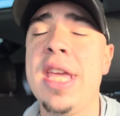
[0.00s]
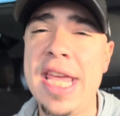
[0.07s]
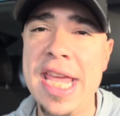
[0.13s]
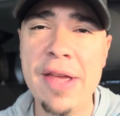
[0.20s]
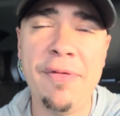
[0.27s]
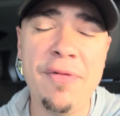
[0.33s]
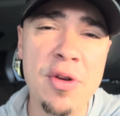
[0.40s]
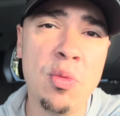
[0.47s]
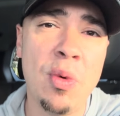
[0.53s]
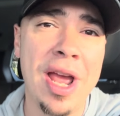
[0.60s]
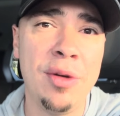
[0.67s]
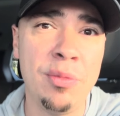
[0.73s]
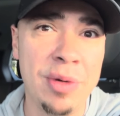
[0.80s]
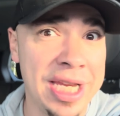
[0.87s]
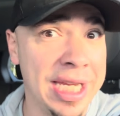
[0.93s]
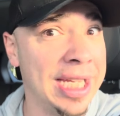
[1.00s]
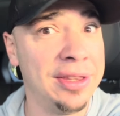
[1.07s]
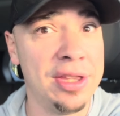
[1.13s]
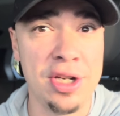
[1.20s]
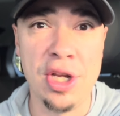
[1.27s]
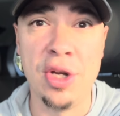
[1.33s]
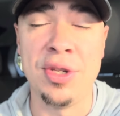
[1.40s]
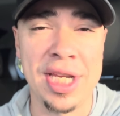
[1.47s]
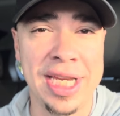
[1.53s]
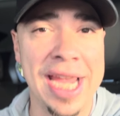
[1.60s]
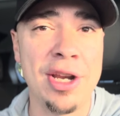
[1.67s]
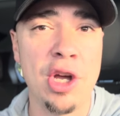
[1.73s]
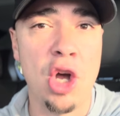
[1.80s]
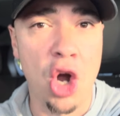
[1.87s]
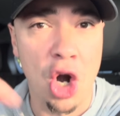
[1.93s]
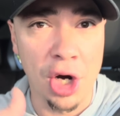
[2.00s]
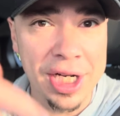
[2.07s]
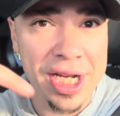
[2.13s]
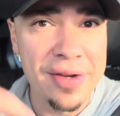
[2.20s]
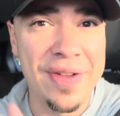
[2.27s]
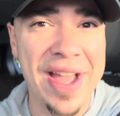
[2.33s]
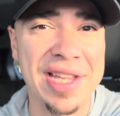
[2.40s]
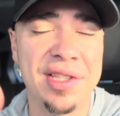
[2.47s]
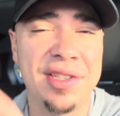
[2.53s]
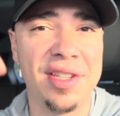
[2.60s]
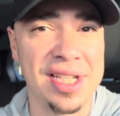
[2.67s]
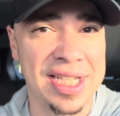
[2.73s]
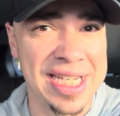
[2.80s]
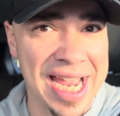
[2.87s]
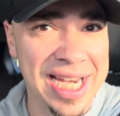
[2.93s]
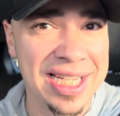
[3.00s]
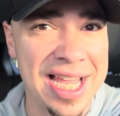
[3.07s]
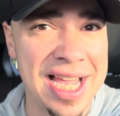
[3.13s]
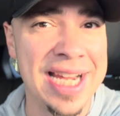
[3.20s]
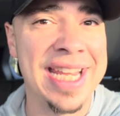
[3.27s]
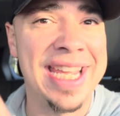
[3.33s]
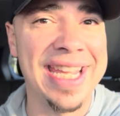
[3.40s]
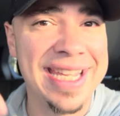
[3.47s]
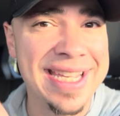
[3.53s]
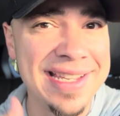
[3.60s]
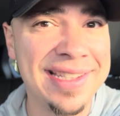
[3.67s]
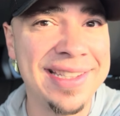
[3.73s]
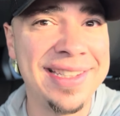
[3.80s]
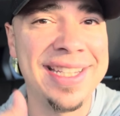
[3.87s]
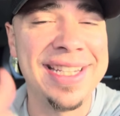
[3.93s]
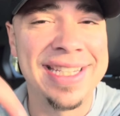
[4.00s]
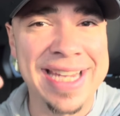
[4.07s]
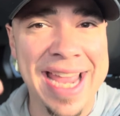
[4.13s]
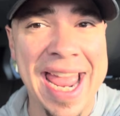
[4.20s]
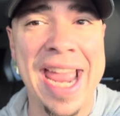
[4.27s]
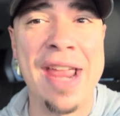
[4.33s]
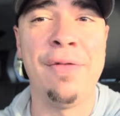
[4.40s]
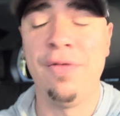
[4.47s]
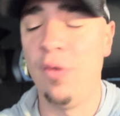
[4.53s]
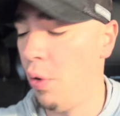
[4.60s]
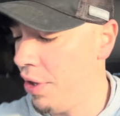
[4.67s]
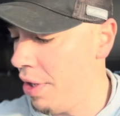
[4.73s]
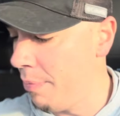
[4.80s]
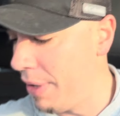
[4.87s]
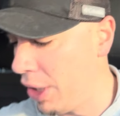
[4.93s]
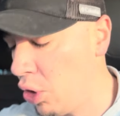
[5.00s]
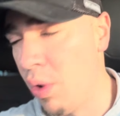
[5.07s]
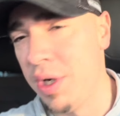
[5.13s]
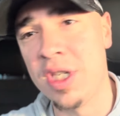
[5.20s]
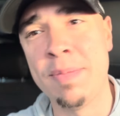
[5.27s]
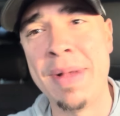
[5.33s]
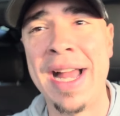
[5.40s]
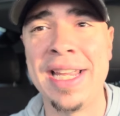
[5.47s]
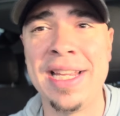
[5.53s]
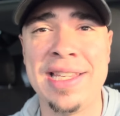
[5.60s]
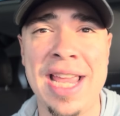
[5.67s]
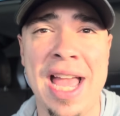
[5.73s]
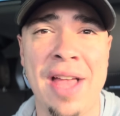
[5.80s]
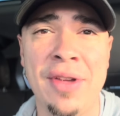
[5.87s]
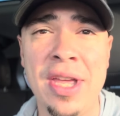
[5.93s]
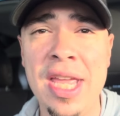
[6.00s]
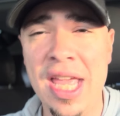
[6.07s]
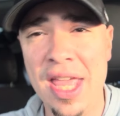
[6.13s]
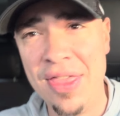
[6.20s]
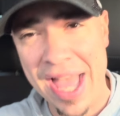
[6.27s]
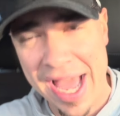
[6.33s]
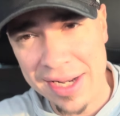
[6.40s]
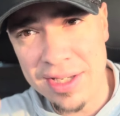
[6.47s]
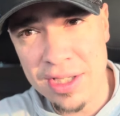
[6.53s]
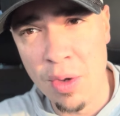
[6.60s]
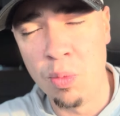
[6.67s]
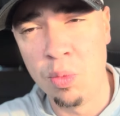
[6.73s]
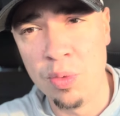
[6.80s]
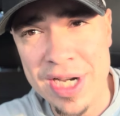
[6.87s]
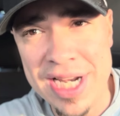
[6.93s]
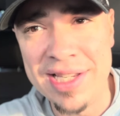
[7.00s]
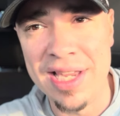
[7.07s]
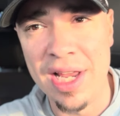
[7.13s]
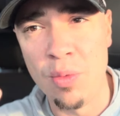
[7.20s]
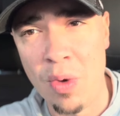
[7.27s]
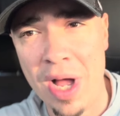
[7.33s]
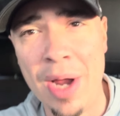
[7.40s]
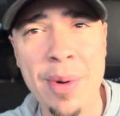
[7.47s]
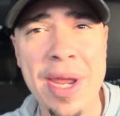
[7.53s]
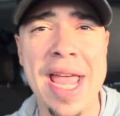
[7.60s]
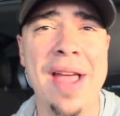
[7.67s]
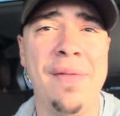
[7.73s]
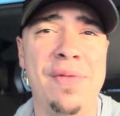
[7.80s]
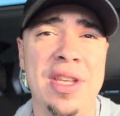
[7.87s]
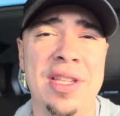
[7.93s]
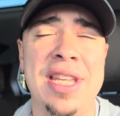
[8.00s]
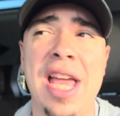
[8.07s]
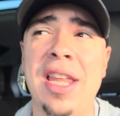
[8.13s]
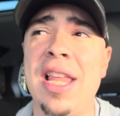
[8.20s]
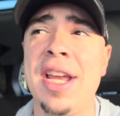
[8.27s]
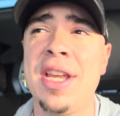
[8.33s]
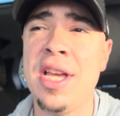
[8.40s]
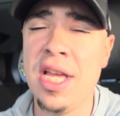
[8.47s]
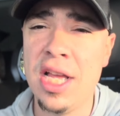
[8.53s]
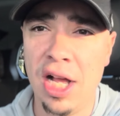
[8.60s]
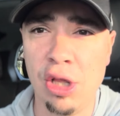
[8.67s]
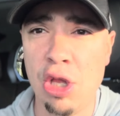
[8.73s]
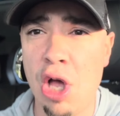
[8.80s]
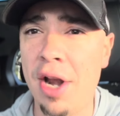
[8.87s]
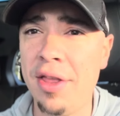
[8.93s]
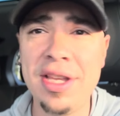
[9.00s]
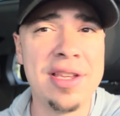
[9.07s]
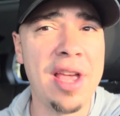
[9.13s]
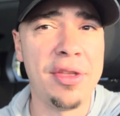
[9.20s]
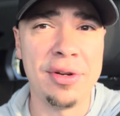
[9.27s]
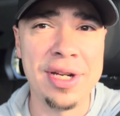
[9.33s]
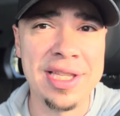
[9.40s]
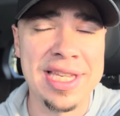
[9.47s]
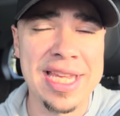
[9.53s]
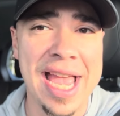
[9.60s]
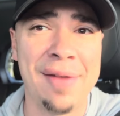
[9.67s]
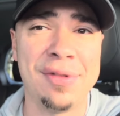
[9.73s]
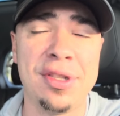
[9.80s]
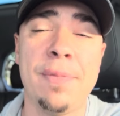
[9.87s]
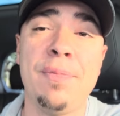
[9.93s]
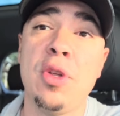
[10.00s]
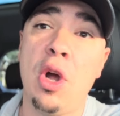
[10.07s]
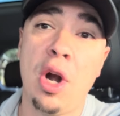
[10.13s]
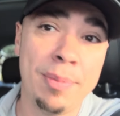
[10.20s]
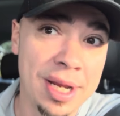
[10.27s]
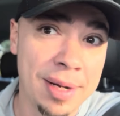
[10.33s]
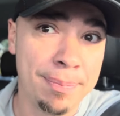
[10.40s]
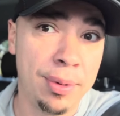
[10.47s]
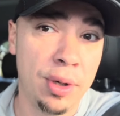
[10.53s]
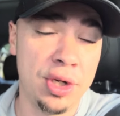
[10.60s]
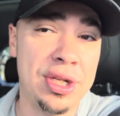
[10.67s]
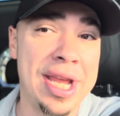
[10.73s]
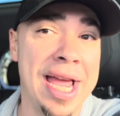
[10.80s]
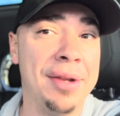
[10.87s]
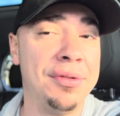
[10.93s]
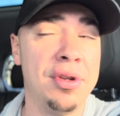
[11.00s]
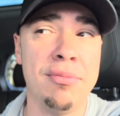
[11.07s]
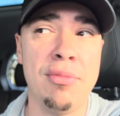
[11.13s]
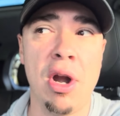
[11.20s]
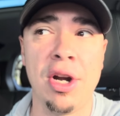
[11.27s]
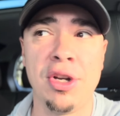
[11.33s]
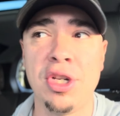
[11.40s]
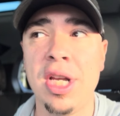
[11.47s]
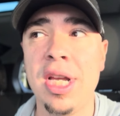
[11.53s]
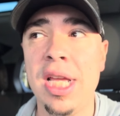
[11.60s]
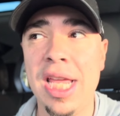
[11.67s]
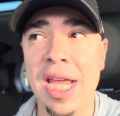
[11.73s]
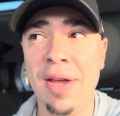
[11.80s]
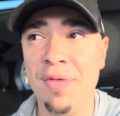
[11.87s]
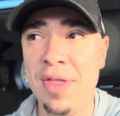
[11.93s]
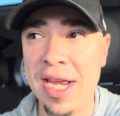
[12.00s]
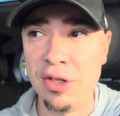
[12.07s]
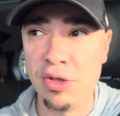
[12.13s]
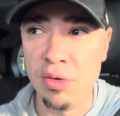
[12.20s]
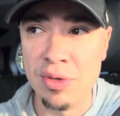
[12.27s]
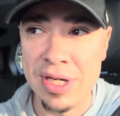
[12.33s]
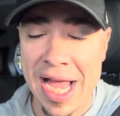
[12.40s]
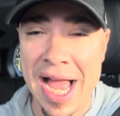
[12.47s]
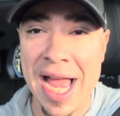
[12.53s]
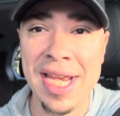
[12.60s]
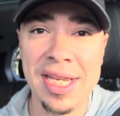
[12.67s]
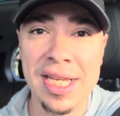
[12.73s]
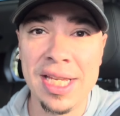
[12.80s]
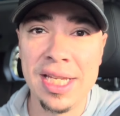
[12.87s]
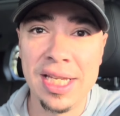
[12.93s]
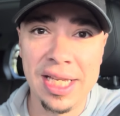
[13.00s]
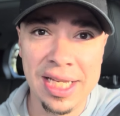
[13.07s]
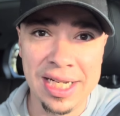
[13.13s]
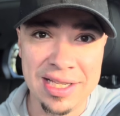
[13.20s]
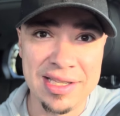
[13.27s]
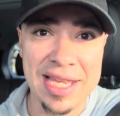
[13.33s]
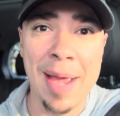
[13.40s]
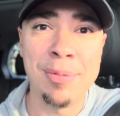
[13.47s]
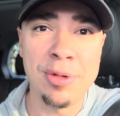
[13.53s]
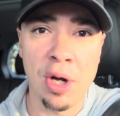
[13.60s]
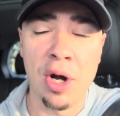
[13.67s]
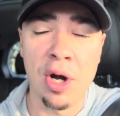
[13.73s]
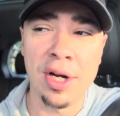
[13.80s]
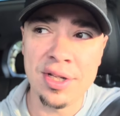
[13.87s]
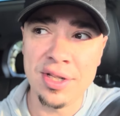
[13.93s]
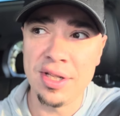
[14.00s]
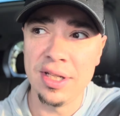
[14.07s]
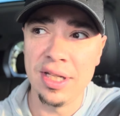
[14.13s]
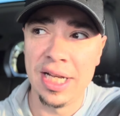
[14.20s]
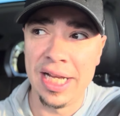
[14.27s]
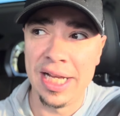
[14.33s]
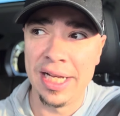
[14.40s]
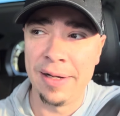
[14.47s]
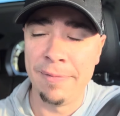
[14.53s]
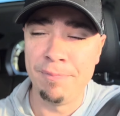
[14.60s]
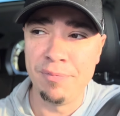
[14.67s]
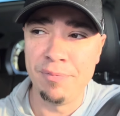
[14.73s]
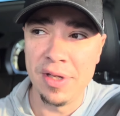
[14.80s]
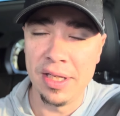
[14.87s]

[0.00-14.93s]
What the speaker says: If and when we get the news, again, ARK Invest's deadline is today for the Bitcoin spot ETF. That is the reason why we have this deadline. A lot of these other ETFs are being pushed out till March. If they do not accept ARK's bid